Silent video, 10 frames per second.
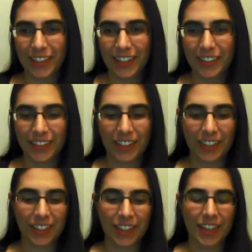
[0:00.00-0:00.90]
I don't
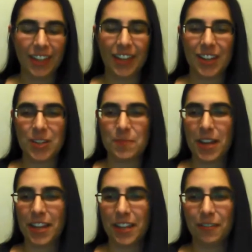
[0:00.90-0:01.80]
think
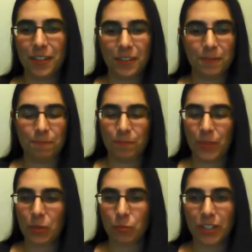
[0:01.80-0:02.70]
I had ever
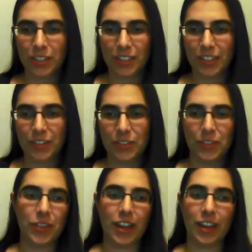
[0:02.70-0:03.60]
written code to
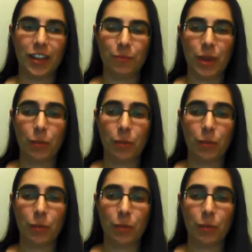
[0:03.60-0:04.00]
do that kind of math.